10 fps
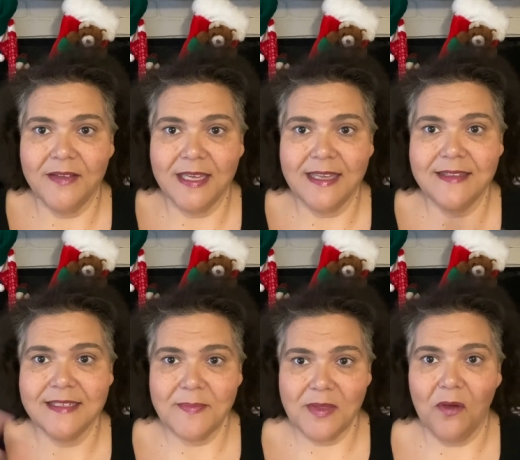it, and then
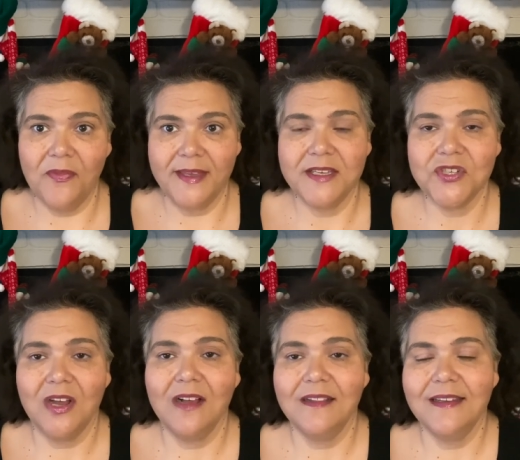dip the whole thing in
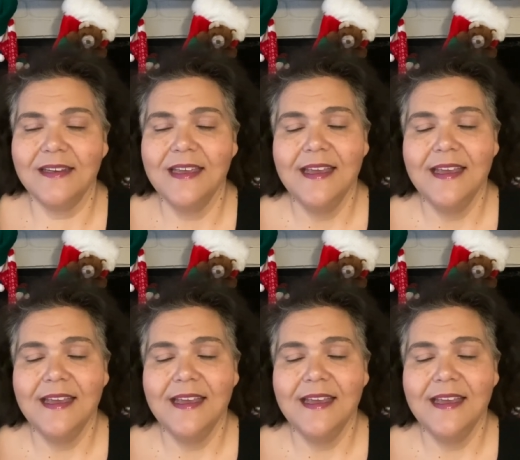chocolate.